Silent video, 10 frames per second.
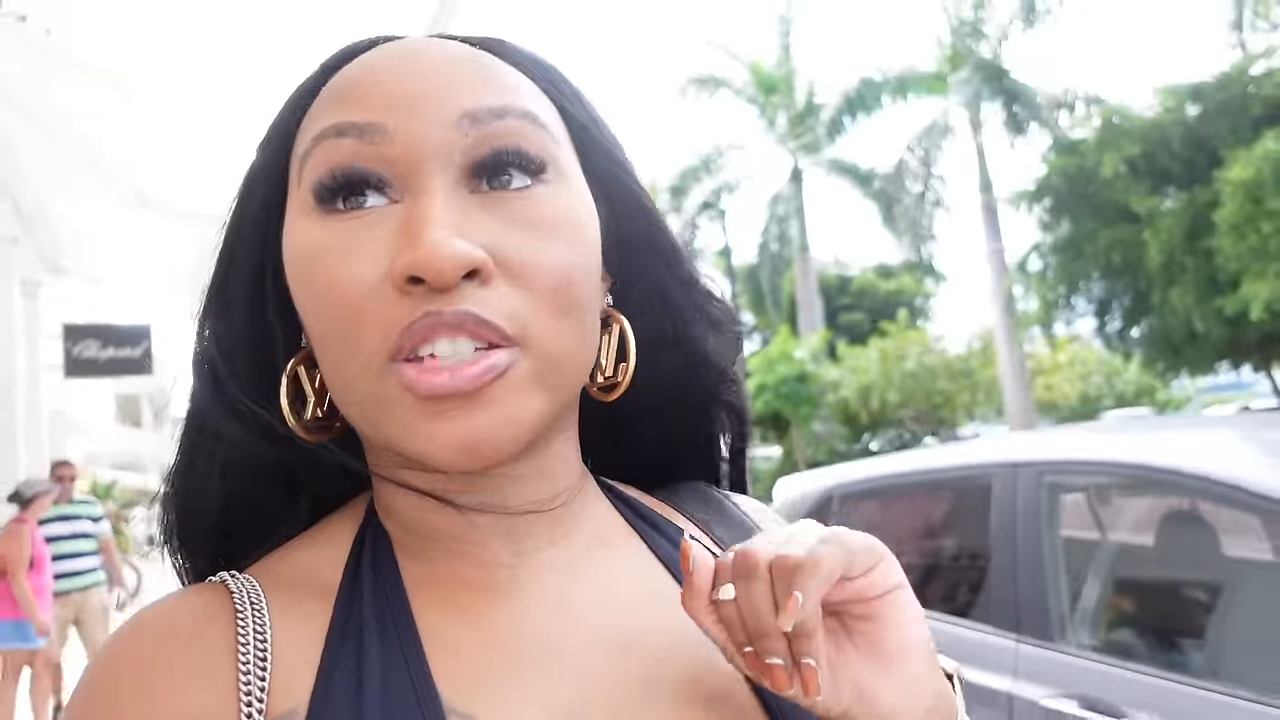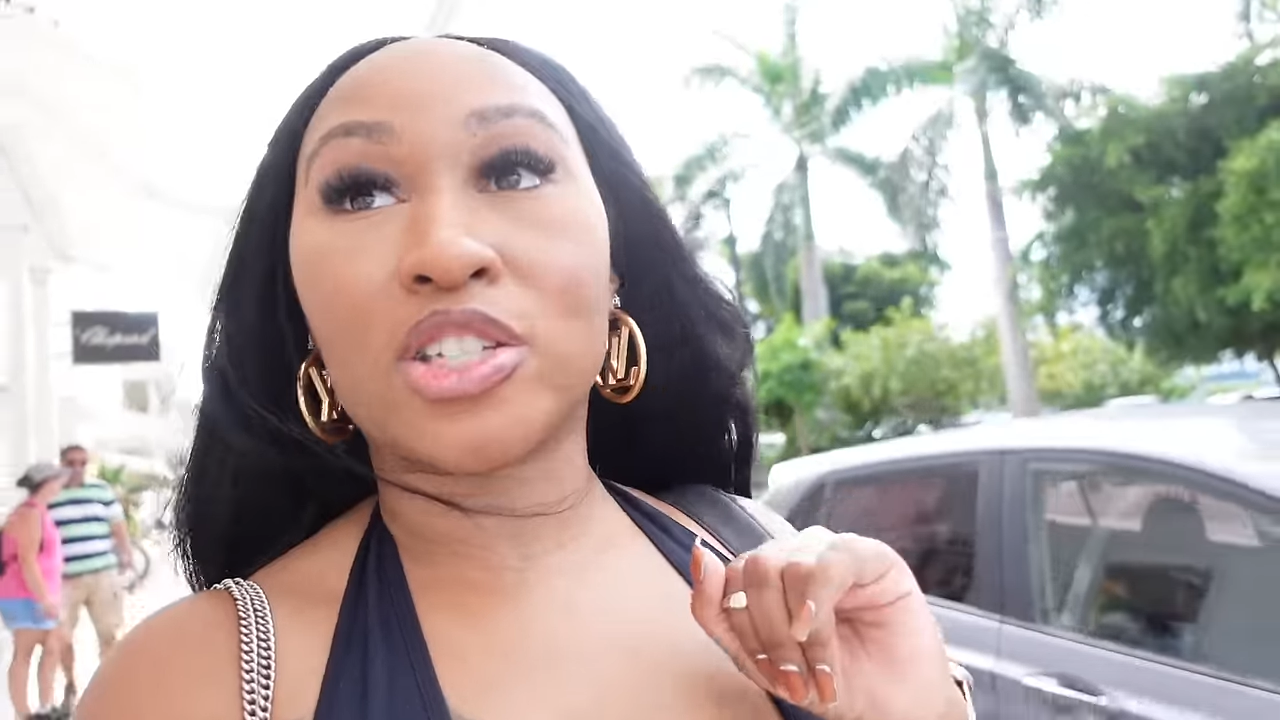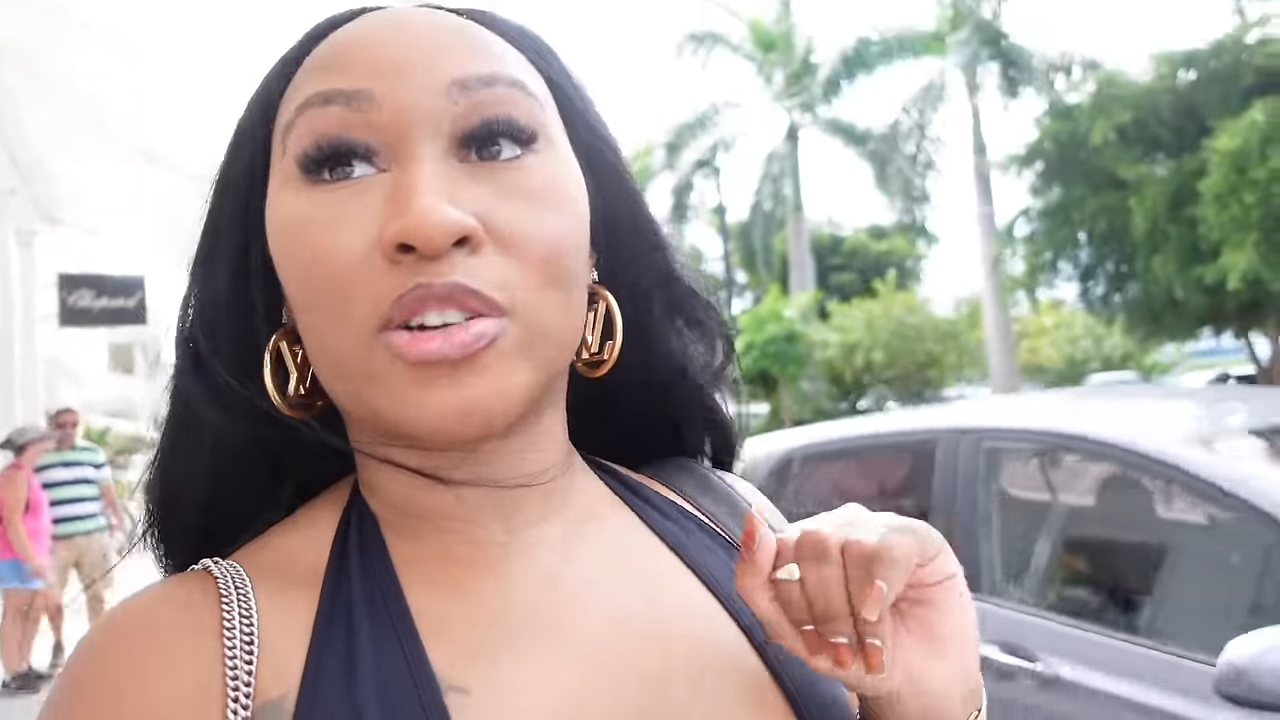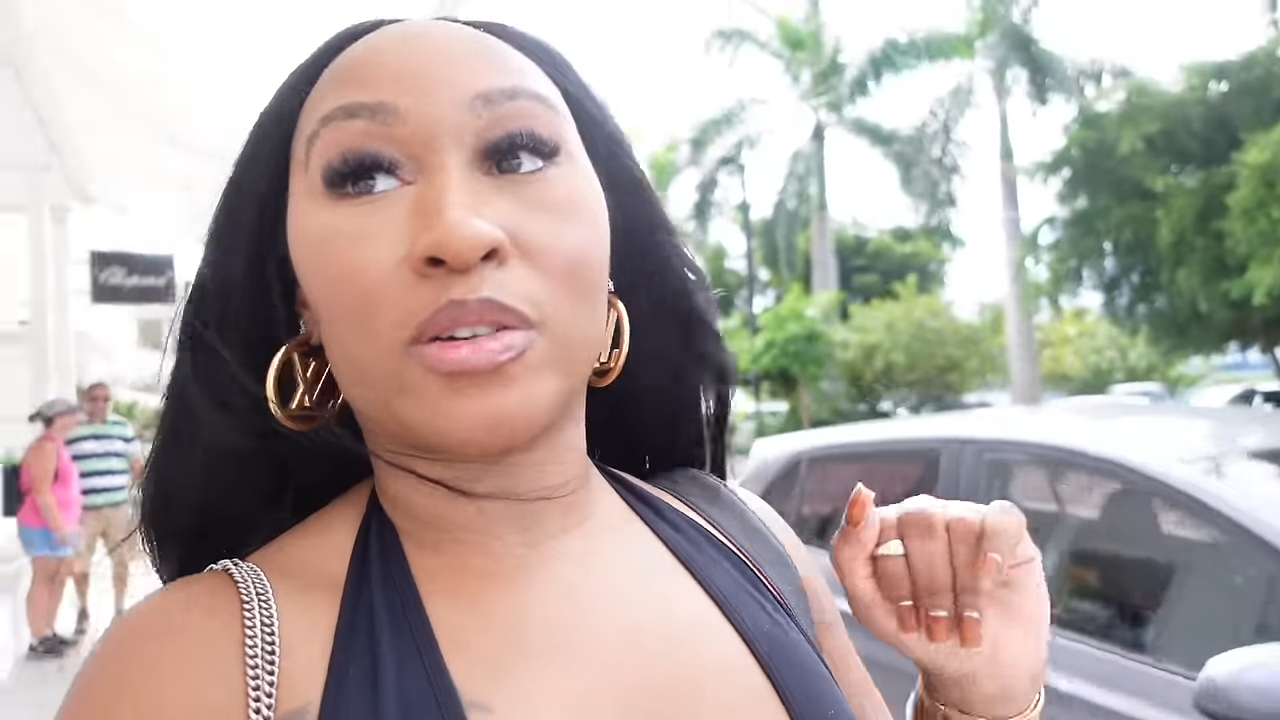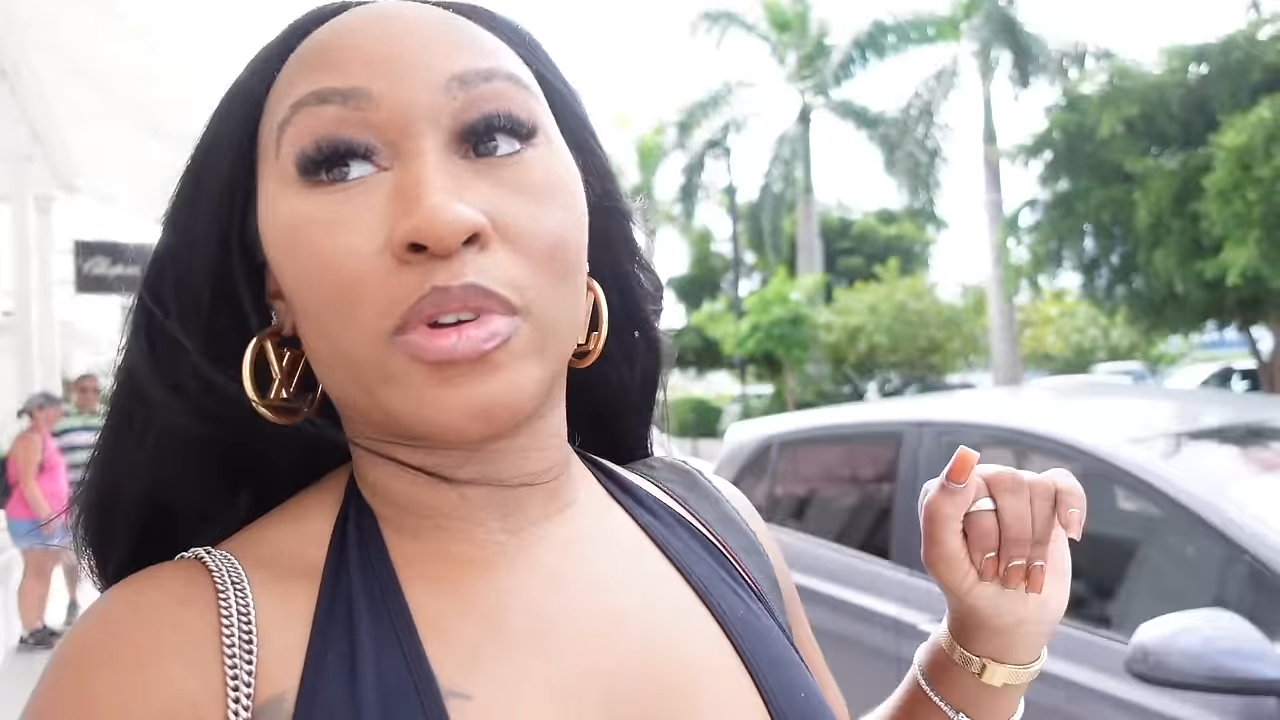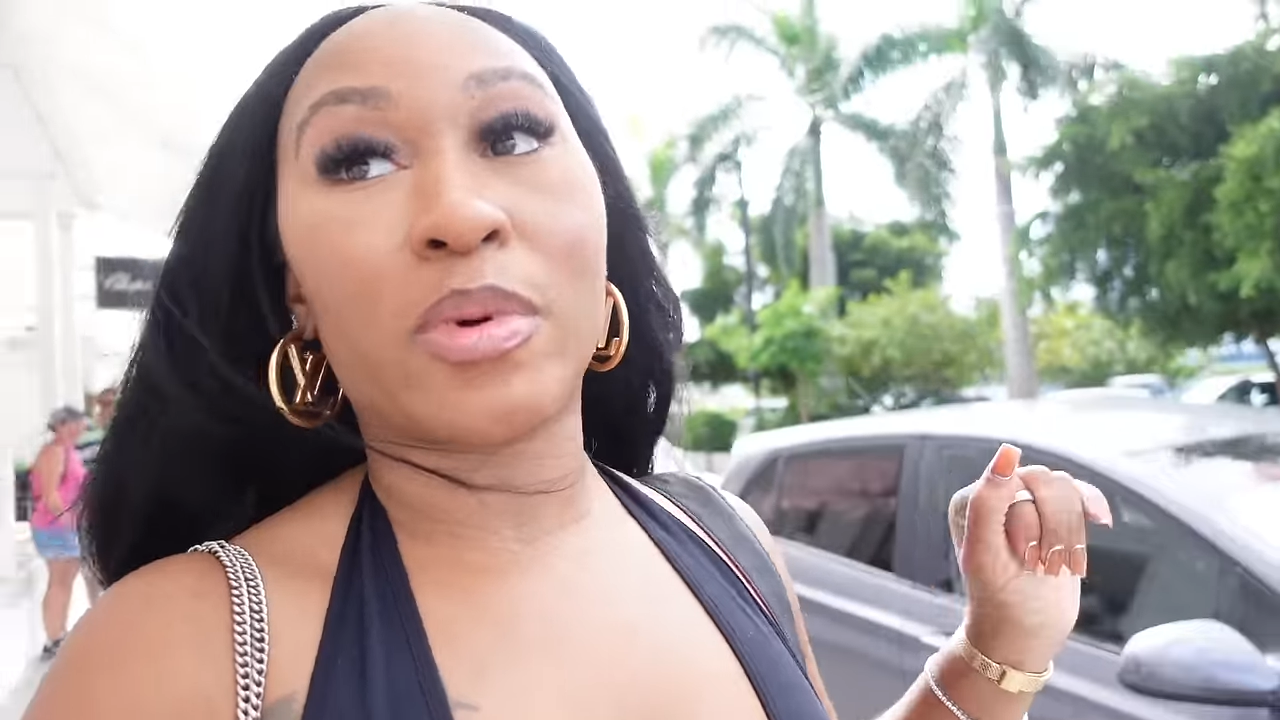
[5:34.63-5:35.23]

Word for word: the strip. We